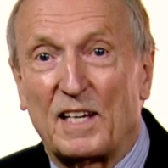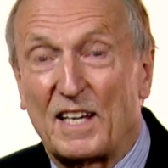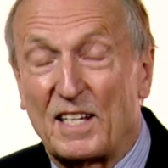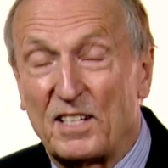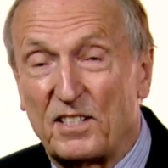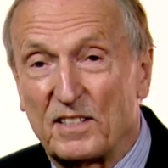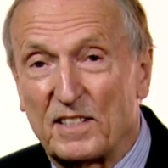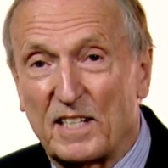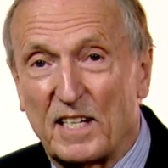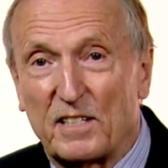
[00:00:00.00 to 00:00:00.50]

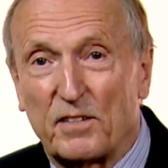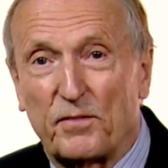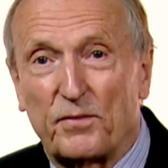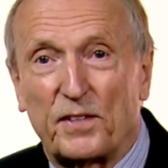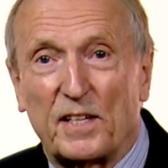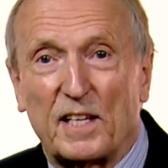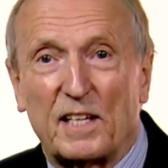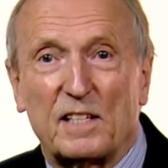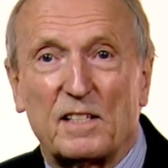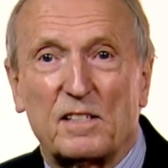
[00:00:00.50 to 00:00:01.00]
Internet of
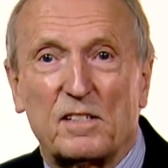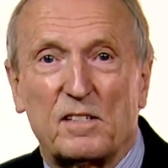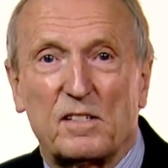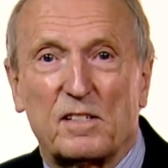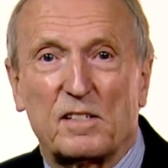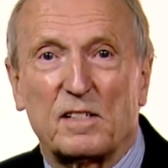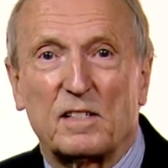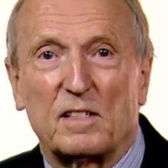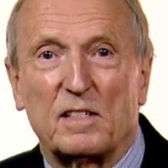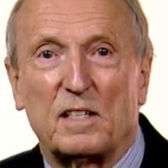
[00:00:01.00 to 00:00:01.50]

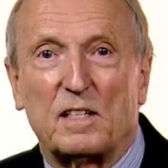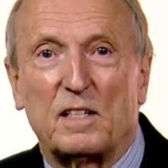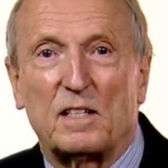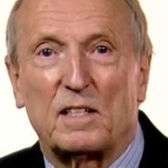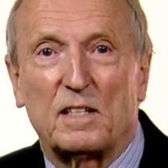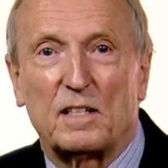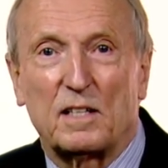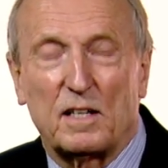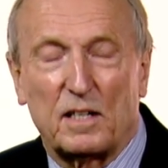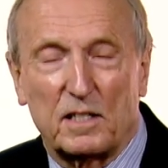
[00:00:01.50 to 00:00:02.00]
Things,
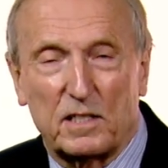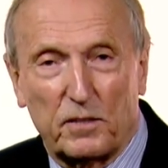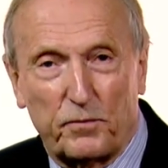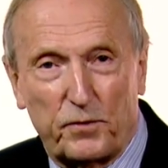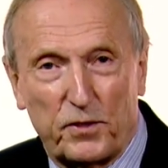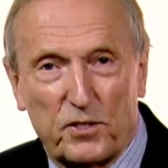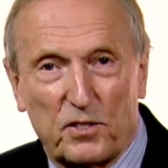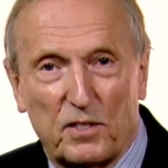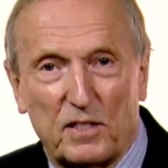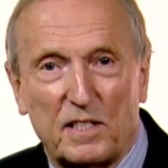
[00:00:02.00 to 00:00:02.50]

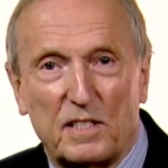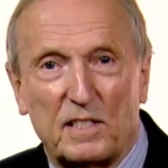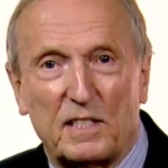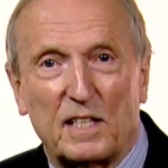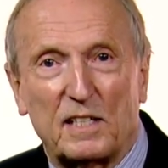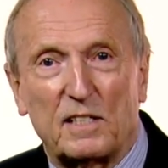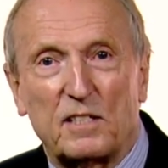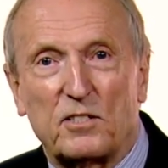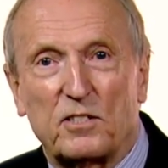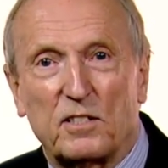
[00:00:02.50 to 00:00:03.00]
artificial
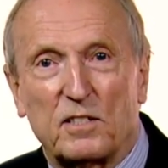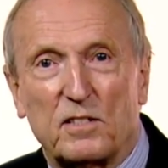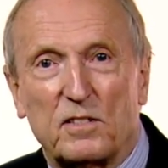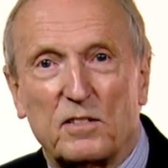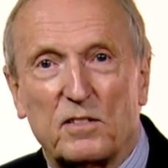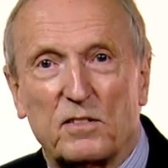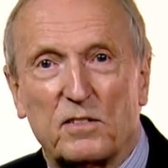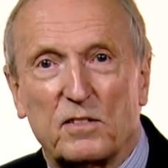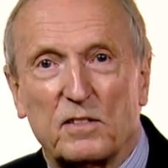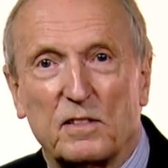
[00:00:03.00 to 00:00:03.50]

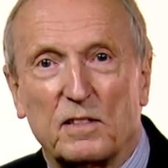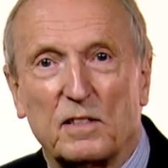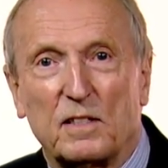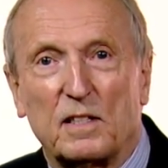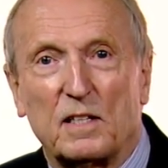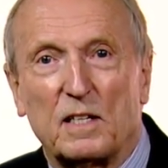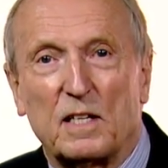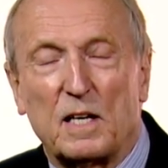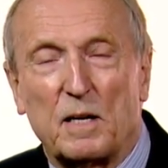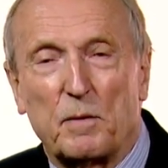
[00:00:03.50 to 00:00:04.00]
intelligence,
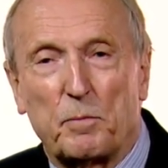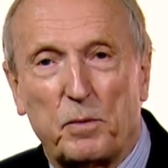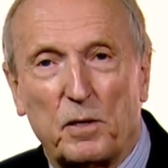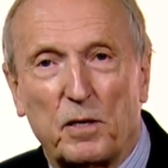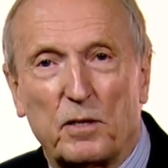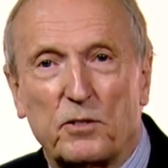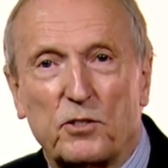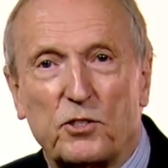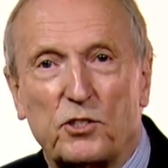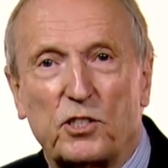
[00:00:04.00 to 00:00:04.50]

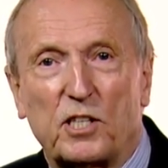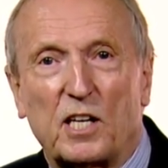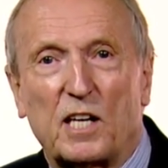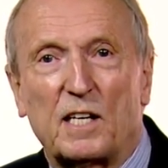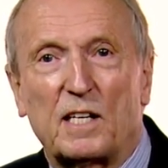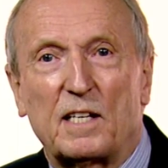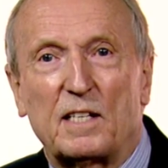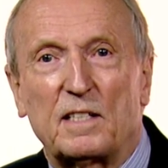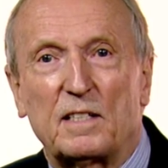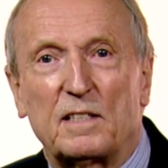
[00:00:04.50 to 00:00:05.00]

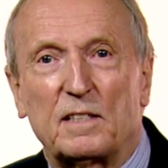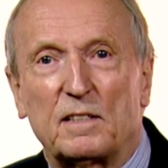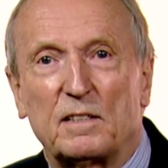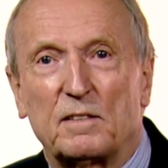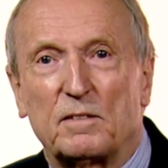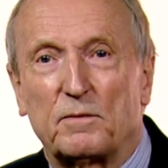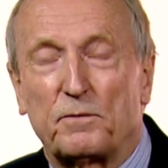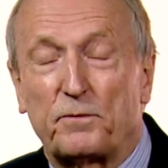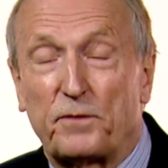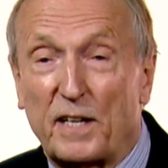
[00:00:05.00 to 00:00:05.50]
blockchain,
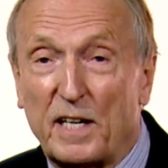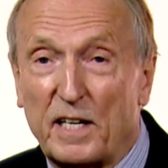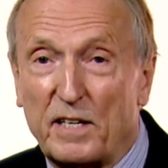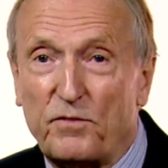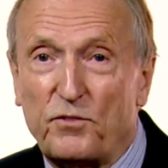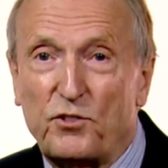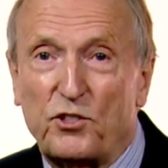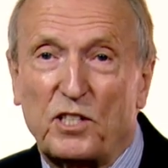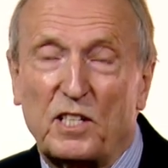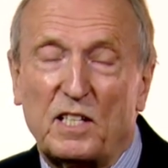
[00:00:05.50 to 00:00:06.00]

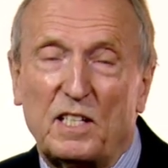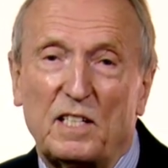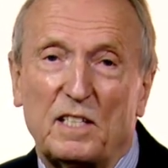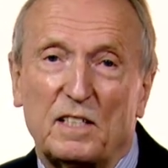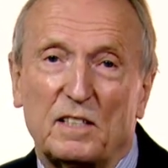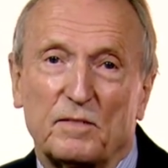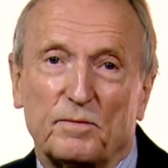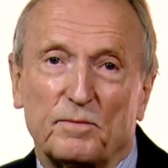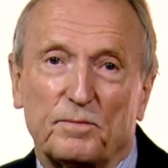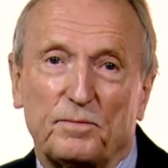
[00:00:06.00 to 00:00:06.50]
5G,